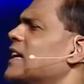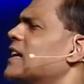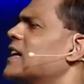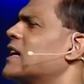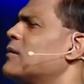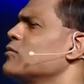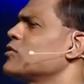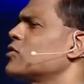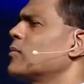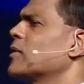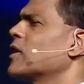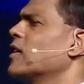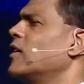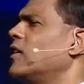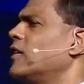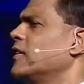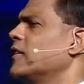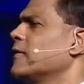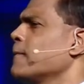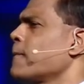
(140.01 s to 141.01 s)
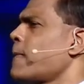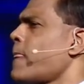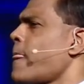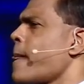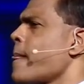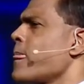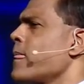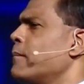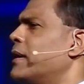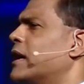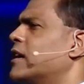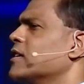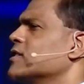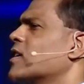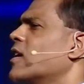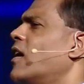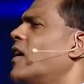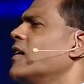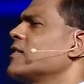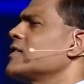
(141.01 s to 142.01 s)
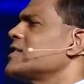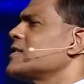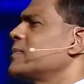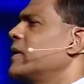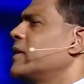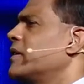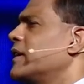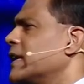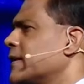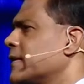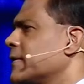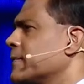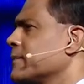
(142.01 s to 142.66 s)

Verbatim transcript: that comes from God, because God is spirit.